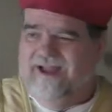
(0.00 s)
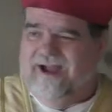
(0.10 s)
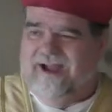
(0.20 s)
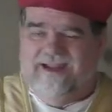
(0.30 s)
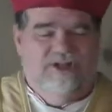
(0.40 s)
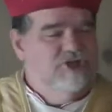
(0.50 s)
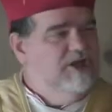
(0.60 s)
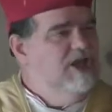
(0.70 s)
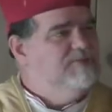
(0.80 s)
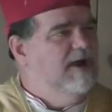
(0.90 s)
I can
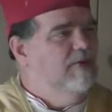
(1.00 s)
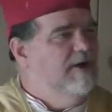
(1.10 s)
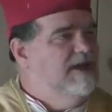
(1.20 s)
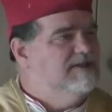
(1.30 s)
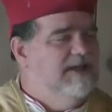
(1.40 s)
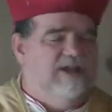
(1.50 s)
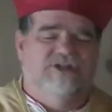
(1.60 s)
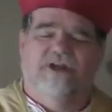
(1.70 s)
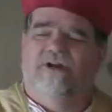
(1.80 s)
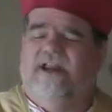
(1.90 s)
change my ways
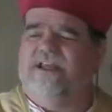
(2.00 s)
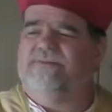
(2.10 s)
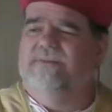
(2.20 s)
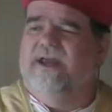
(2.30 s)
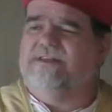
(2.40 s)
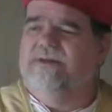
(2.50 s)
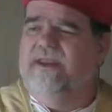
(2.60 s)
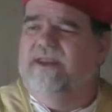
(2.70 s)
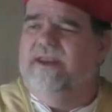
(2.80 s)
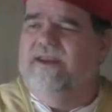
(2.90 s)
next year, in the
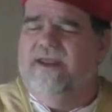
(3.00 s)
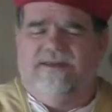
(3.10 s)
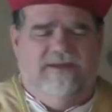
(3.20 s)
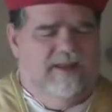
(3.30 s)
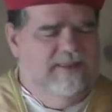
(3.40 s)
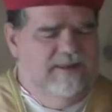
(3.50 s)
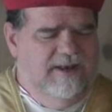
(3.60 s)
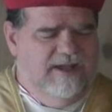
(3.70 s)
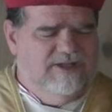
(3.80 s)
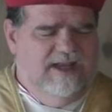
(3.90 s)

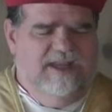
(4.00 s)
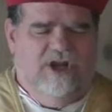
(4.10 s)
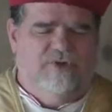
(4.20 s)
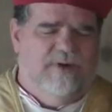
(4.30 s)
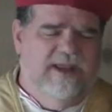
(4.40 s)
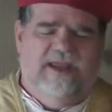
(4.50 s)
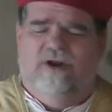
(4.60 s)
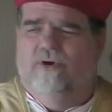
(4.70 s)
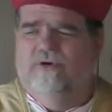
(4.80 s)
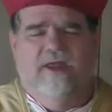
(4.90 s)
next 10 years when I get
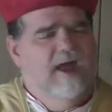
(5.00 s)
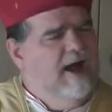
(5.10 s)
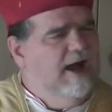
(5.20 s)
old.